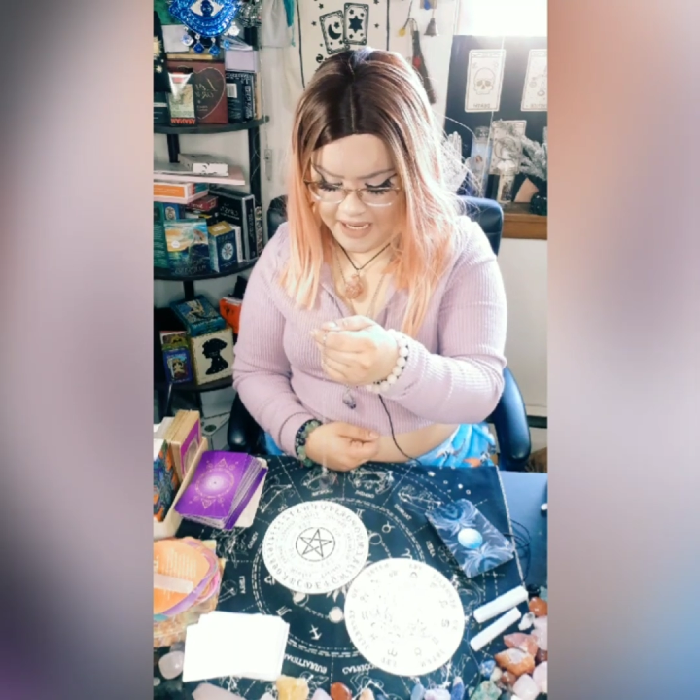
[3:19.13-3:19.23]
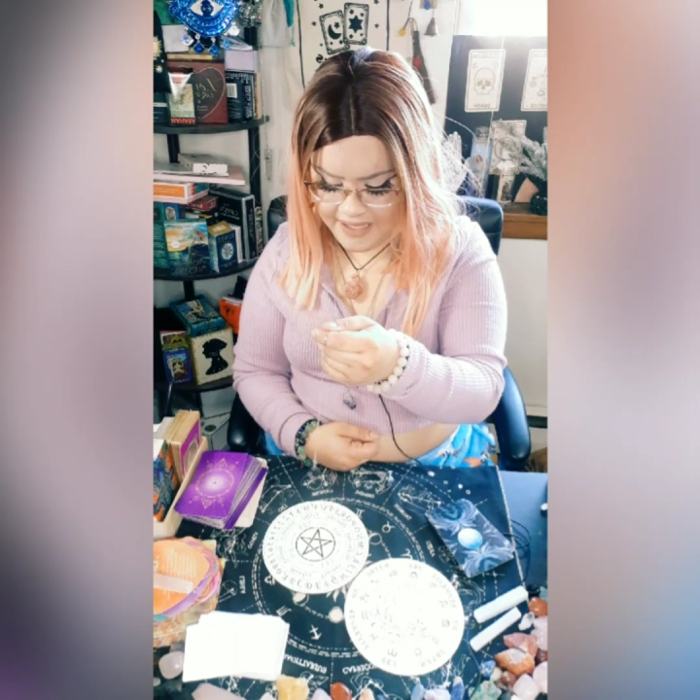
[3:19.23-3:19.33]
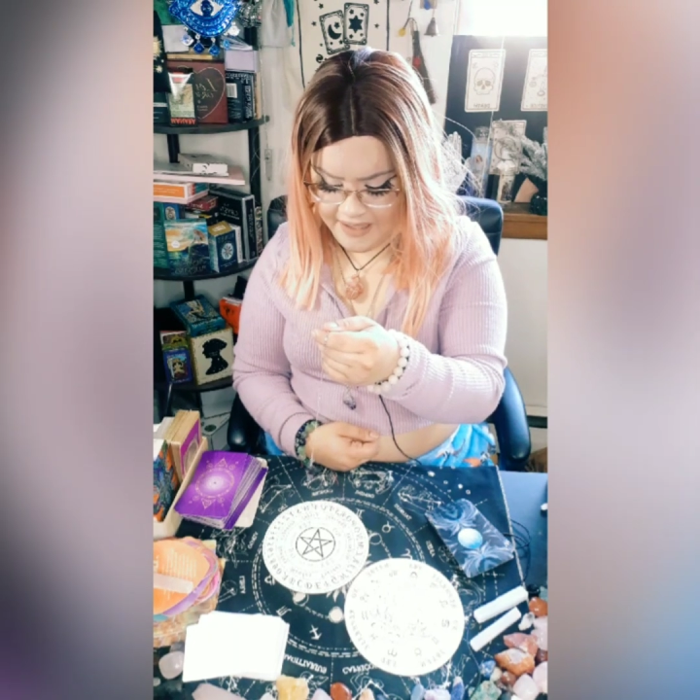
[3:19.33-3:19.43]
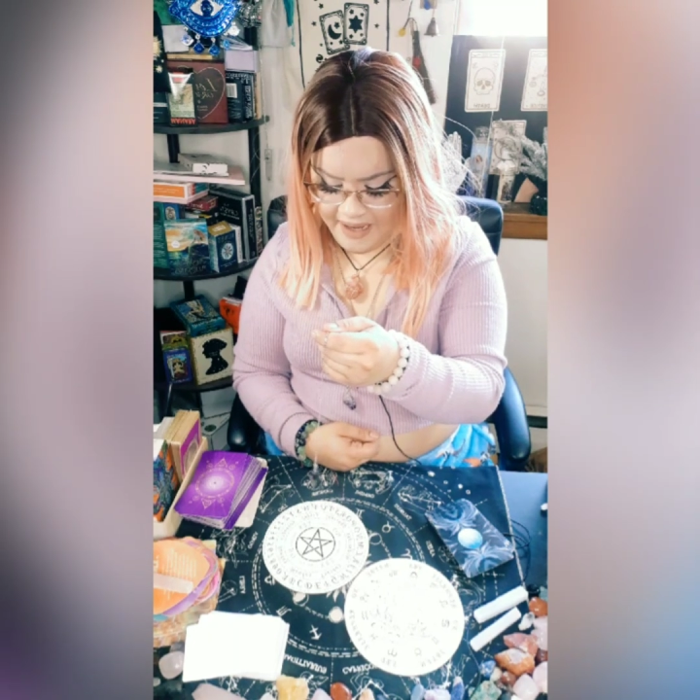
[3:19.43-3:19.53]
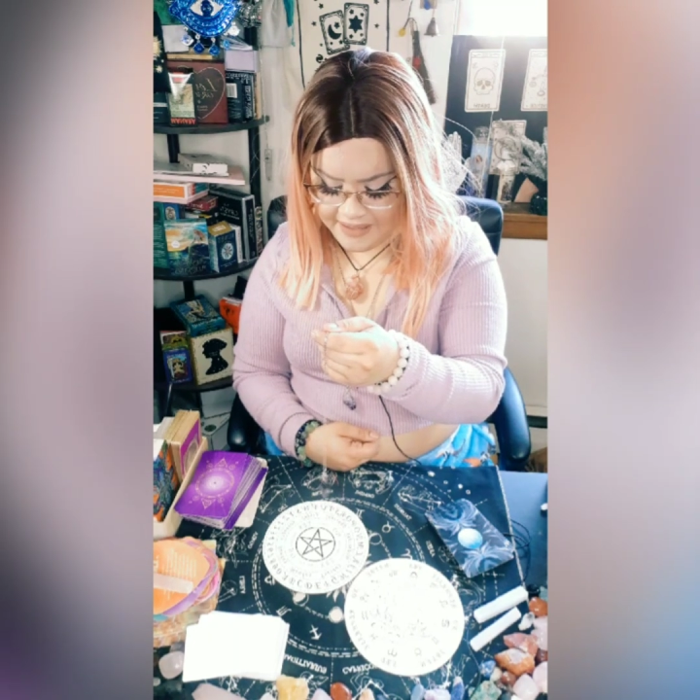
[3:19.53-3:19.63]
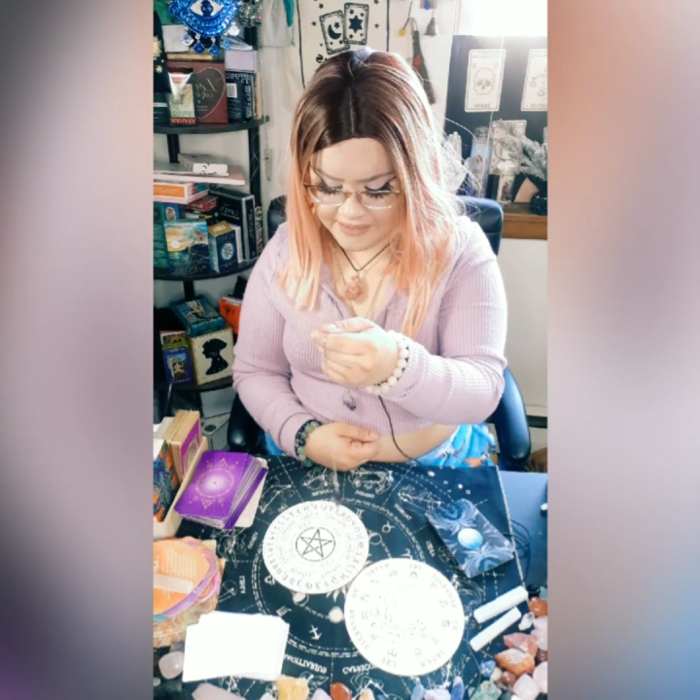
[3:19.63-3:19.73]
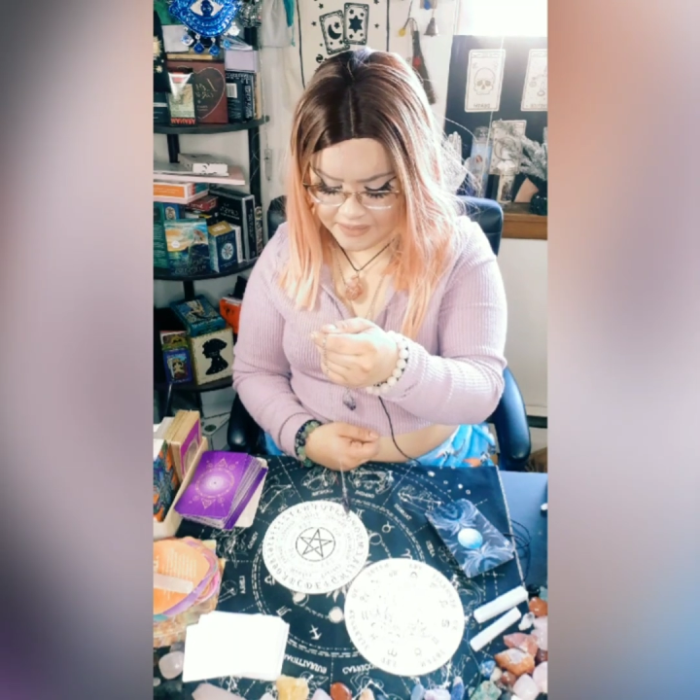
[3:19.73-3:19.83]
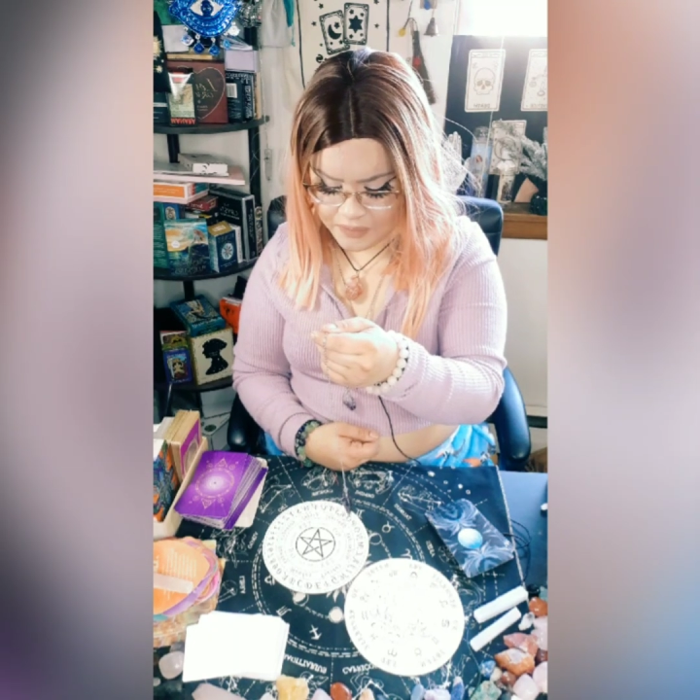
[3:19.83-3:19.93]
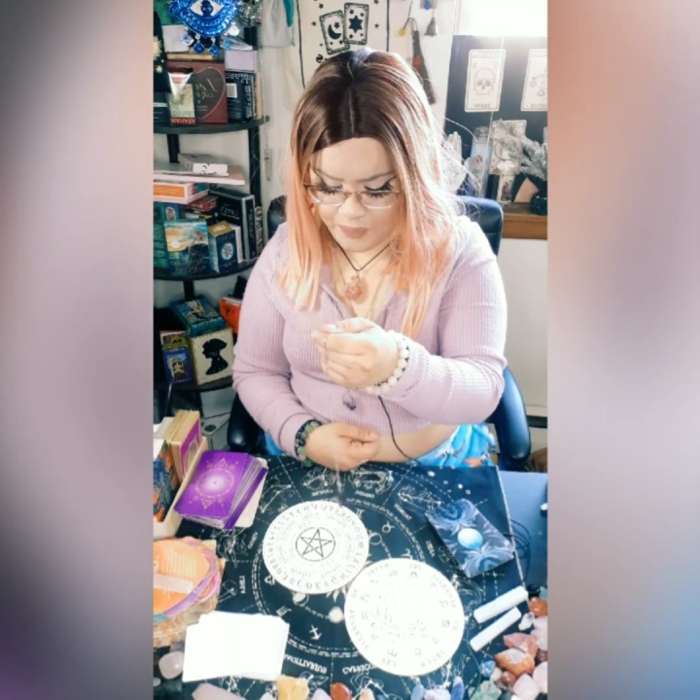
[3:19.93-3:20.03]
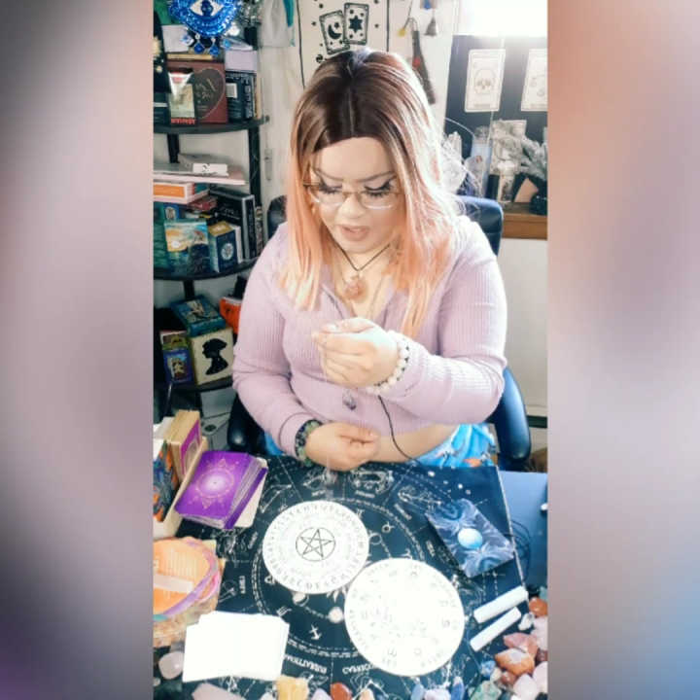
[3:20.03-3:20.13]
and S
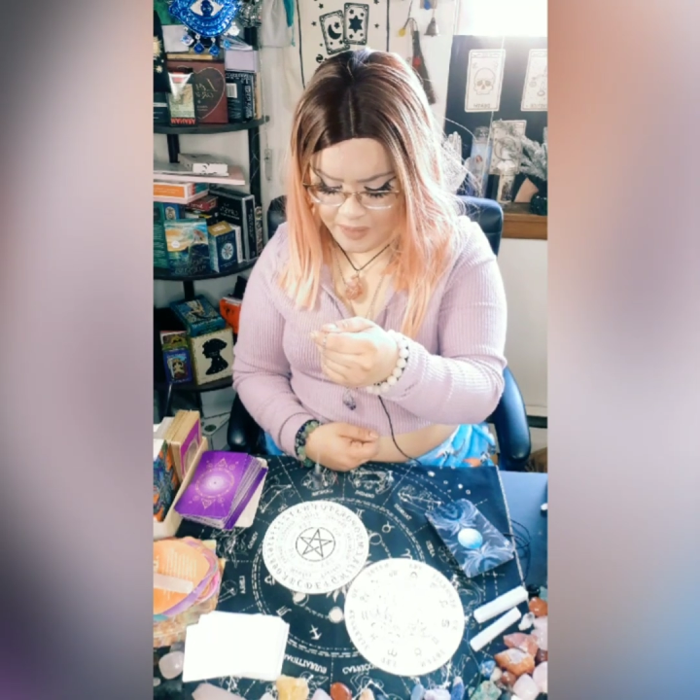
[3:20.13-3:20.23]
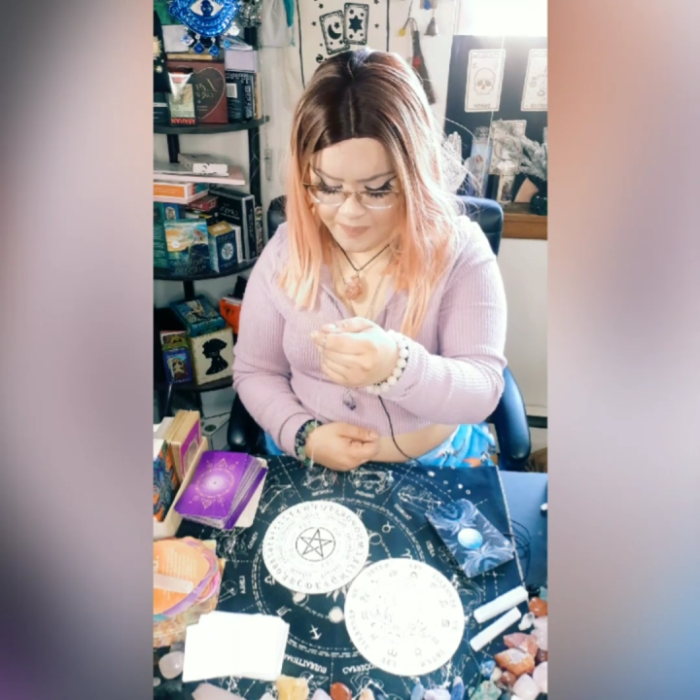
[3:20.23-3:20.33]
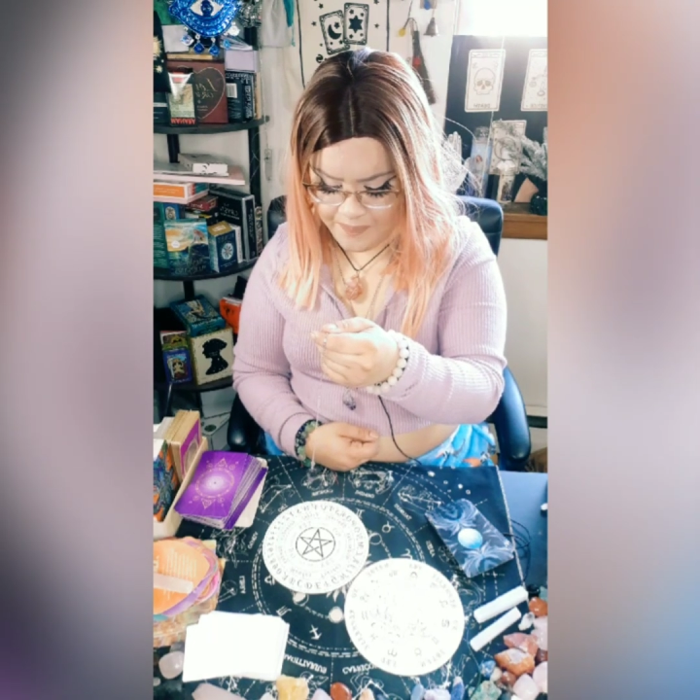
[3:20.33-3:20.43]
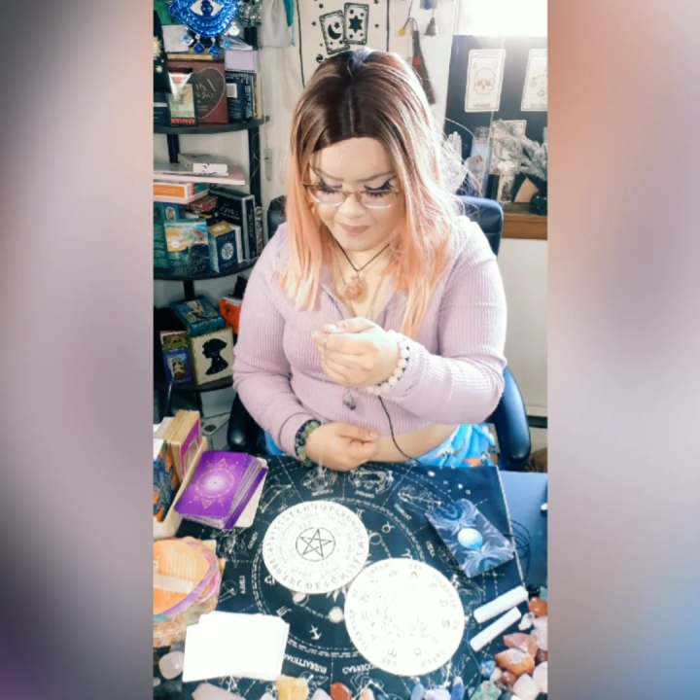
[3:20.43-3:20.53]
as well.